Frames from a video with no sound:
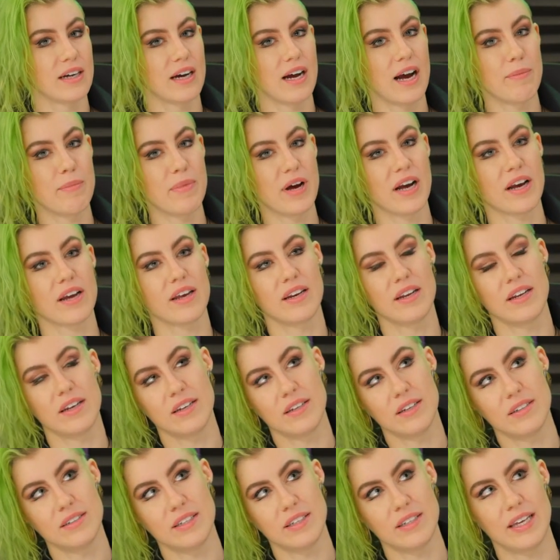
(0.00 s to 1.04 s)
I'm not
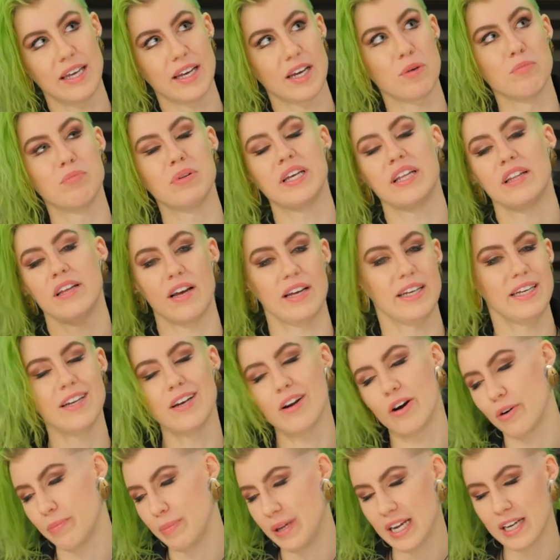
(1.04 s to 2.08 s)
gonna get completely, you
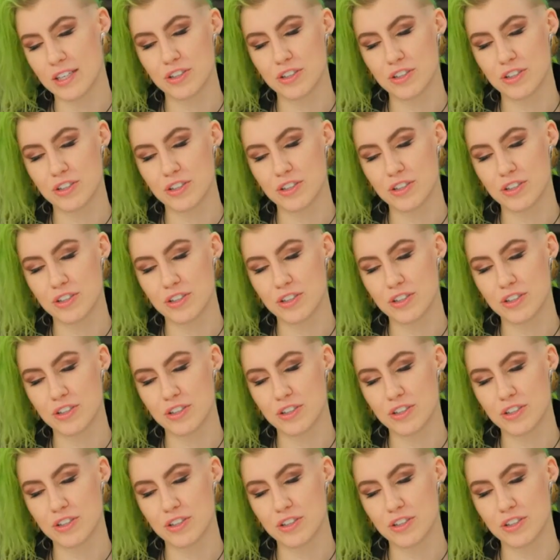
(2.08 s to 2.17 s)
know me,